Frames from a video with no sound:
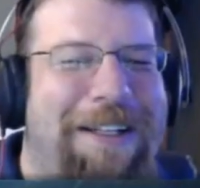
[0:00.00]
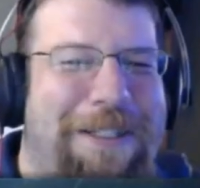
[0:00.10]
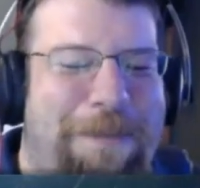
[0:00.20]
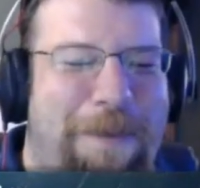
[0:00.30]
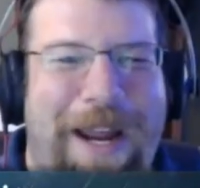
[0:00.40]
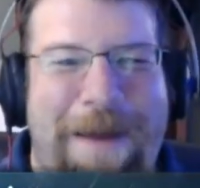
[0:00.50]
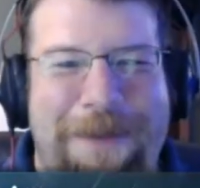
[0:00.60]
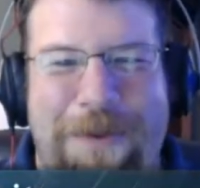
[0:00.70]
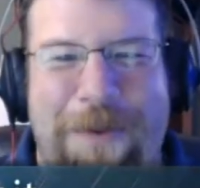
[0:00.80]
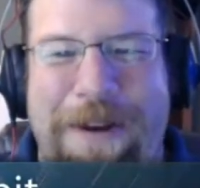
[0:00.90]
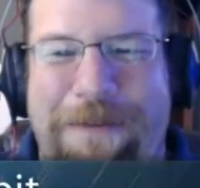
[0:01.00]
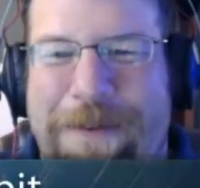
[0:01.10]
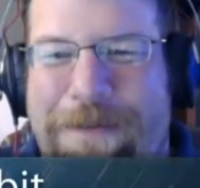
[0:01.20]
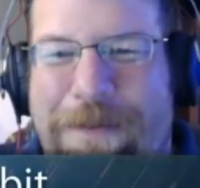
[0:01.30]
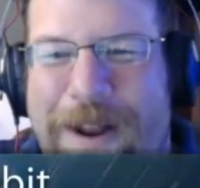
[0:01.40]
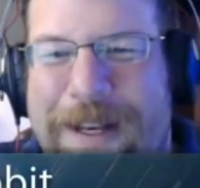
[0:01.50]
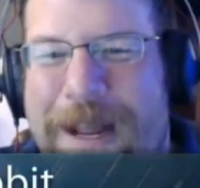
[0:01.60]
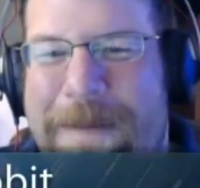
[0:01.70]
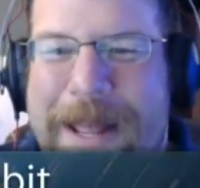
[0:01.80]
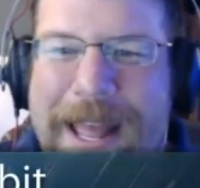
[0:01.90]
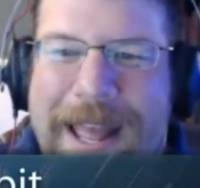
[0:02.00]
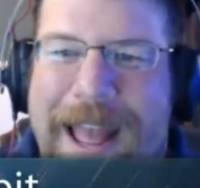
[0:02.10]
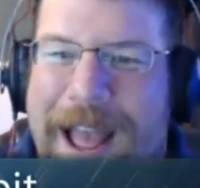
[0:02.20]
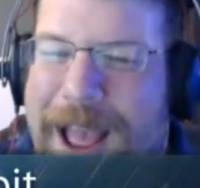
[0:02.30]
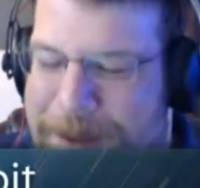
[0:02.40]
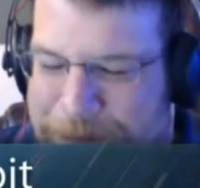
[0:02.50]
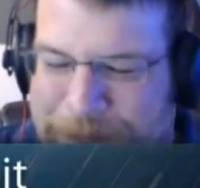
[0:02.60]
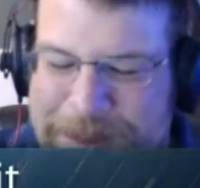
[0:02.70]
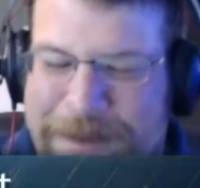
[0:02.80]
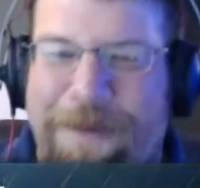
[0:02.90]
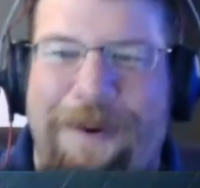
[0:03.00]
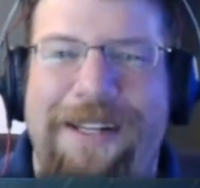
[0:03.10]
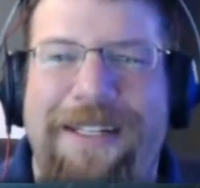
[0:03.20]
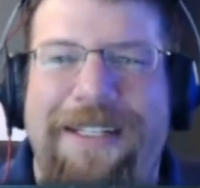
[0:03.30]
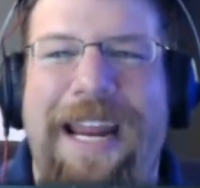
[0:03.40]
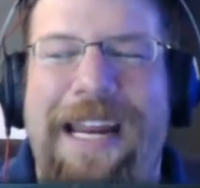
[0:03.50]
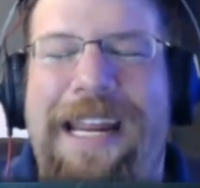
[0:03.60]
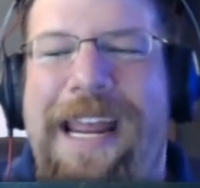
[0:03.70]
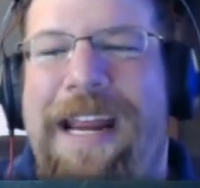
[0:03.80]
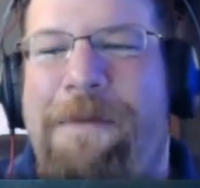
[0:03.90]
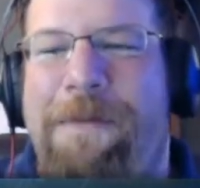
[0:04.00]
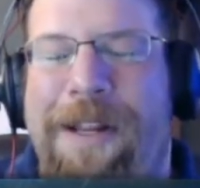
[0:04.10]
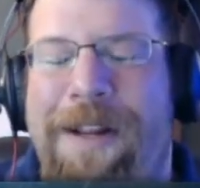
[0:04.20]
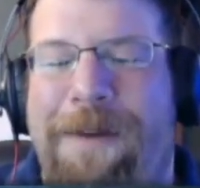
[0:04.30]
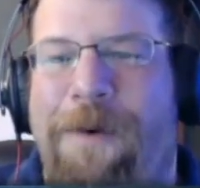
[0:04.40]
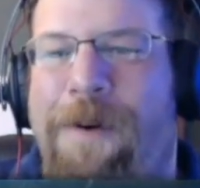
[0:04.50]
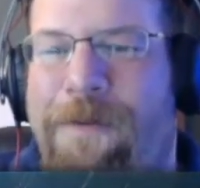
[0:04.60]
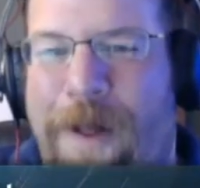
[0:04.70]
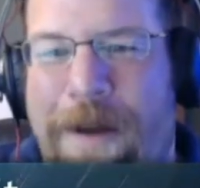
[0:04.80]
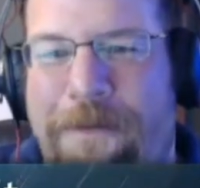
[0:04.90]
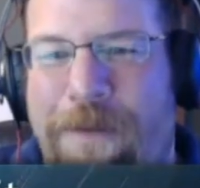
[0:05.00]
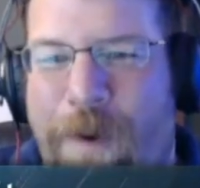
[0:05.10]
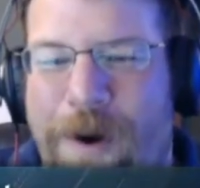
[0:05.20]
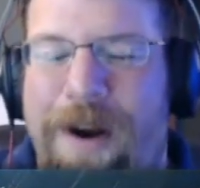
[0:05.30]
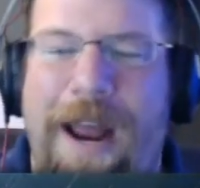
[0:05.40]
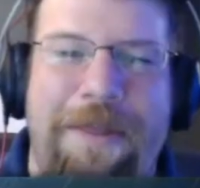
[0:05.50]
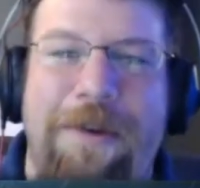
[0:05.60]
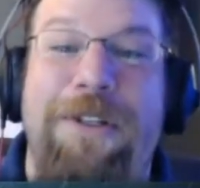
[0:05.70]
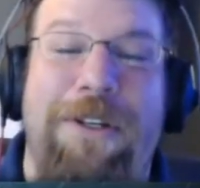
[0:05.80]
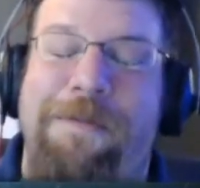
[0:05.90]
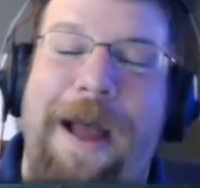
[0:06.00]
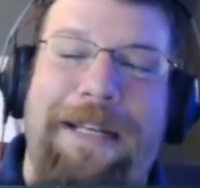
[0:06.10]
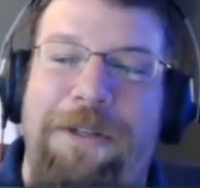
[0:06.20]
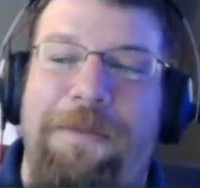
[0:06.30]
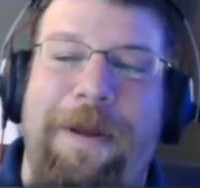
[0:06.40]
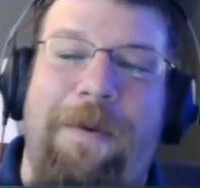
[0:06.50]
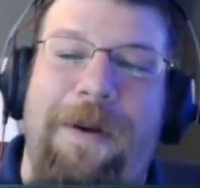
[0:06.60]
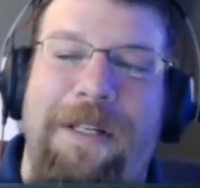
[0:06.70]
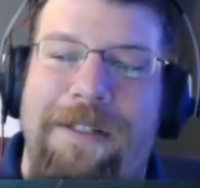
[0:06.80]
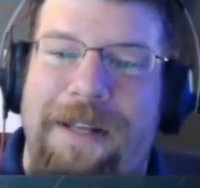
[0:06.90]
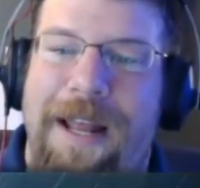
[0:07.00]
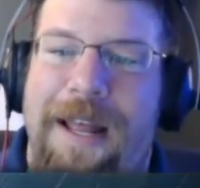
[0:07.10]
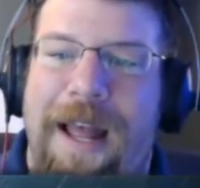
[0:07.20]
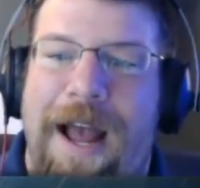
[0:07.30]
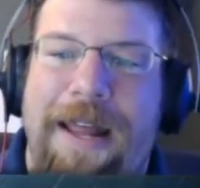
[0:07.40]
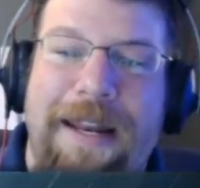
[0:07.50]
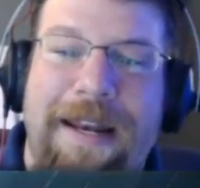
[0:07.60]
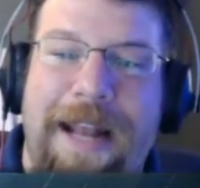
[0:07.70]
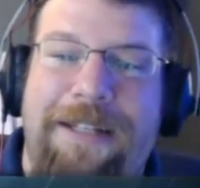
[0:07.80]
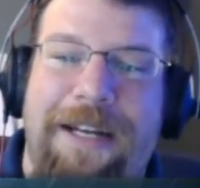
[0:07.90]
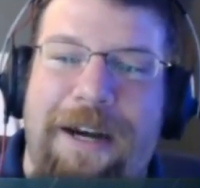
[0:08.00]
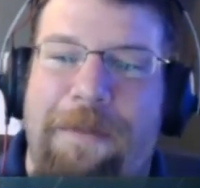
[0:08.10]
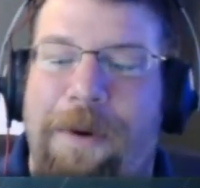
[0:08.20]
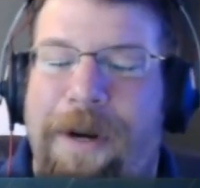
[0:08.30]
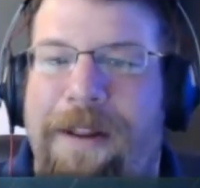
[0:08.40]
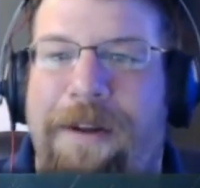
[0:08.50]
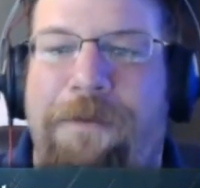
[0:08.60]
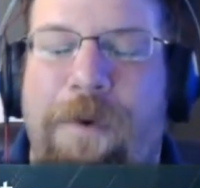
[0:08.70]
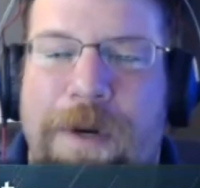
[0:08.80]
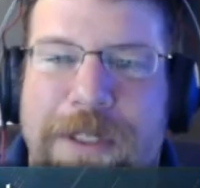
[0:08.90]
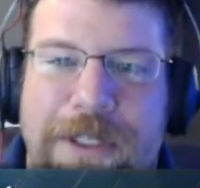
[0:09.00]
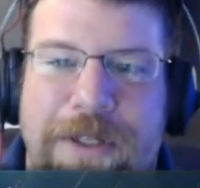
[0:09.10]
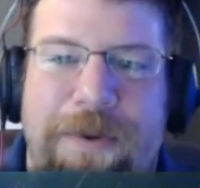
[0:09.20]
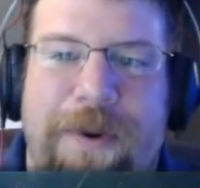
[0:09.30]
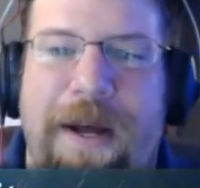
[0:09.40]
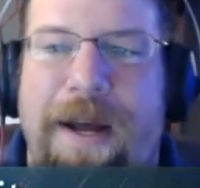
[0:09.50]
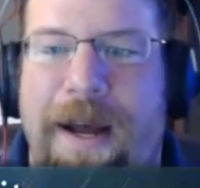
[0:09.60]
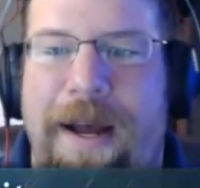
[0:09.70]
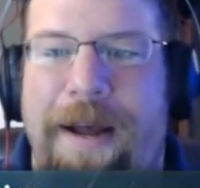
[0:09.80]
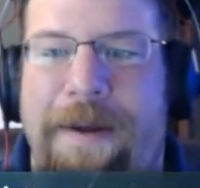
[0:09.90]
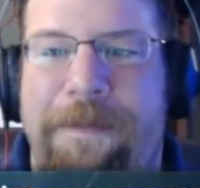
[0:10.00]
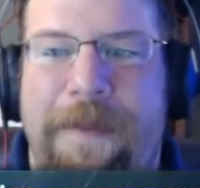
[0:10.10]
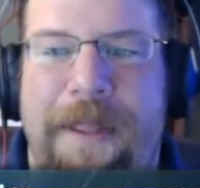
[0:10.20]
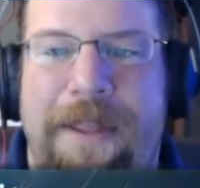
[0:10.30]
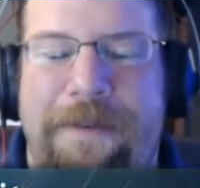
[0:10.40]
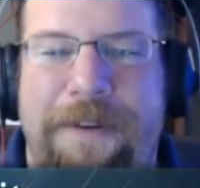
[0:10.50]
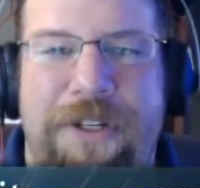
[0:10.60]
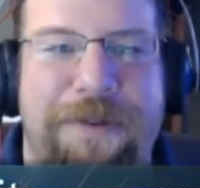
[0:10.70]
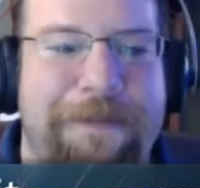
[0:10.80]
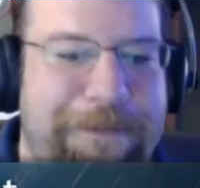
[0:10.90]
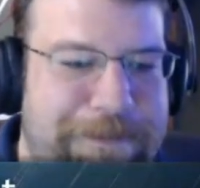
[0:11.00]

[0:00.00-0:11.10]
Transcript: at this point. I'm just waiting for the fall to come. Uh, I'm really looking forward to the Taken King. I'm really looking forward to Fallout four. Uh, those are the, my two big ones. Uh, yeah. And then next year I'm really looking forward to uh, The Division.